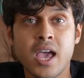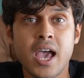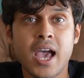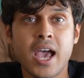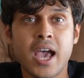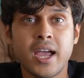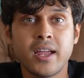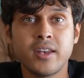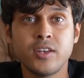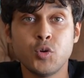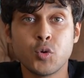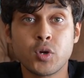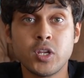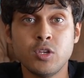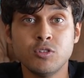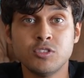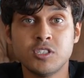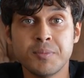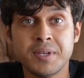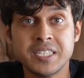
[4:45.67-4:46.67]
And you can
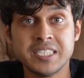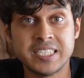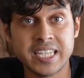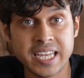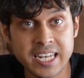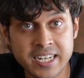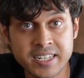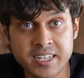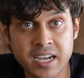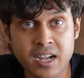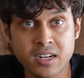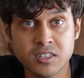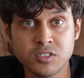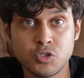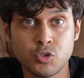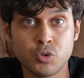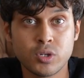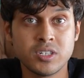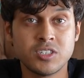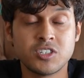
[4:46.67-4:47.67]
use them as daily
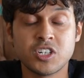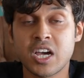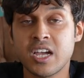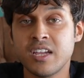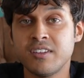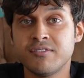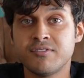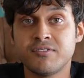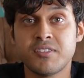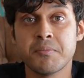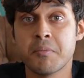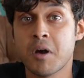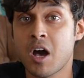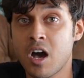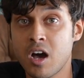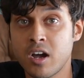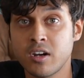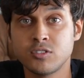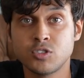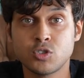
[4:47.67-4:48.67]
tires, you can drive them
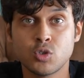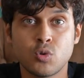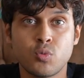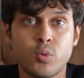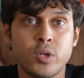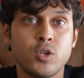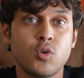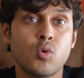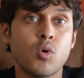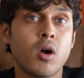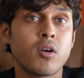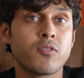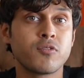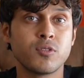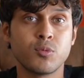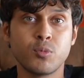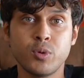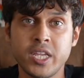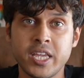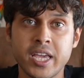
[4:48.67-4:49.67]
hard, so when you go out for
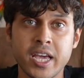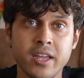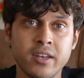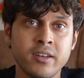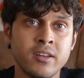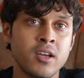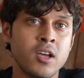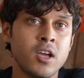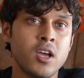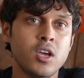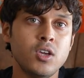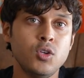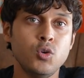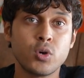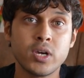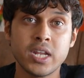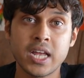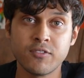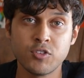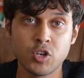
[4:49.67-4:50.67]
the weekend, you
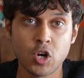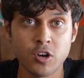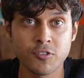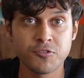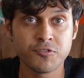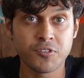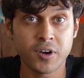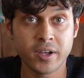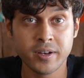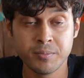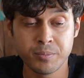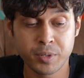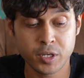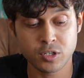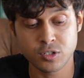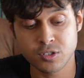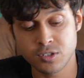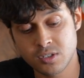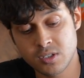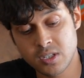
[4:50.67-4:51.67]
can have a lot of fun
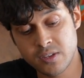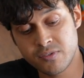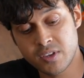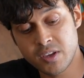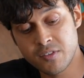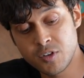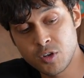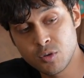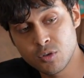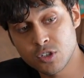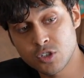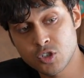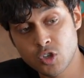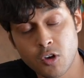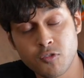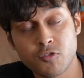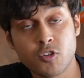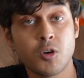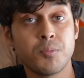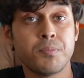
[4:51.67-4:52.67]
because they've given you the
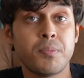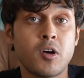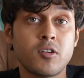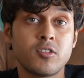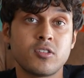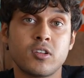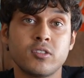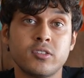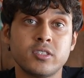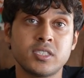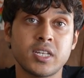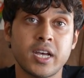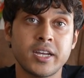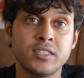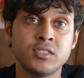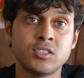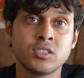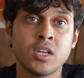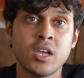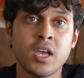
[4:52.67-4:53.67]
soft compound around the
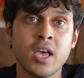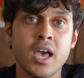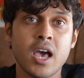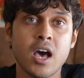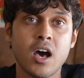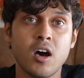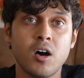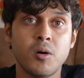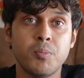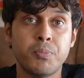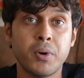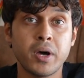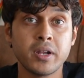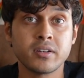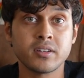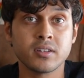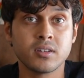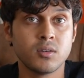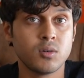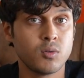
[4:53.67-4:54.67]
sides.
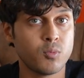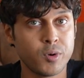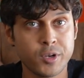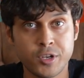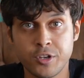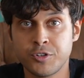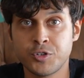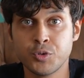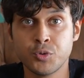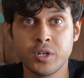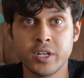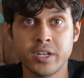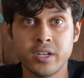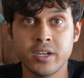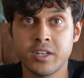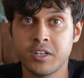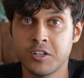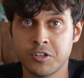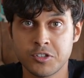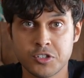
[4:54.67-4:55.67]
But when you're
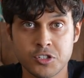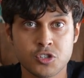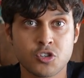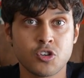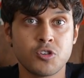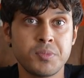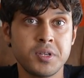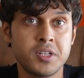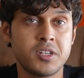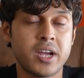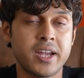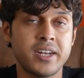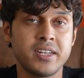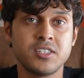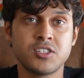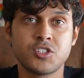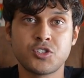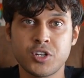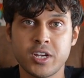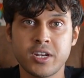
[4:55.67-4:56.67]
touring and you're just going to be
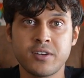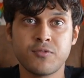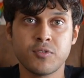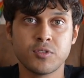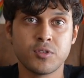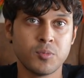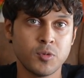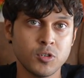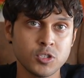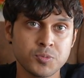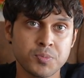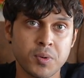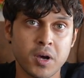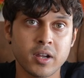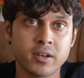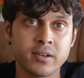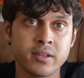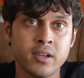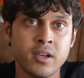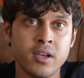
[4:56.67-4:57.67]
riding straight for the most
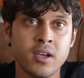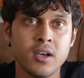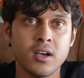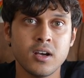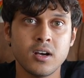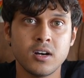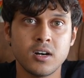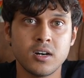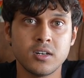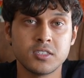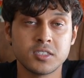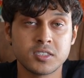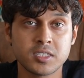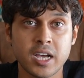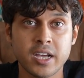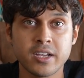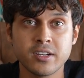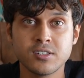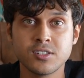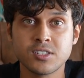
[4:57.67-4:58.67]
part, The
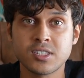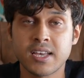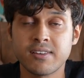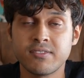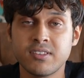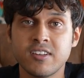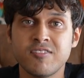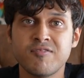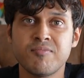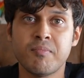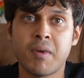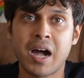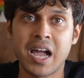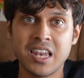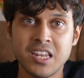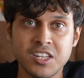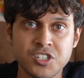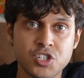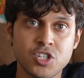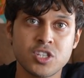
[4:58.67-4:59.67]
tires have enough
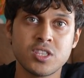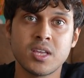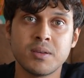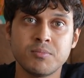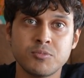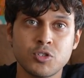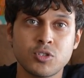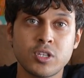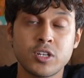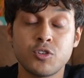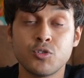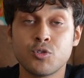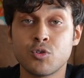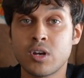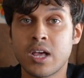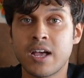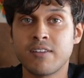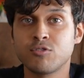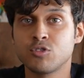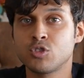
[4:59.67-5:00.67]
mileage in them so that you
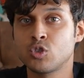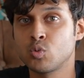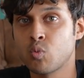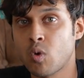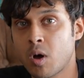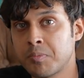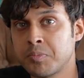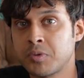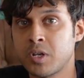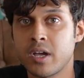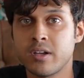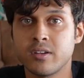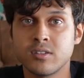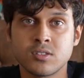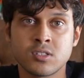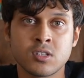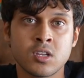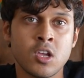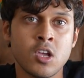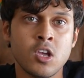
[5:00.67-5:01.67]
don't have to swap
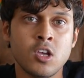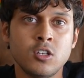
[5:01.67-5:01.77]
tires.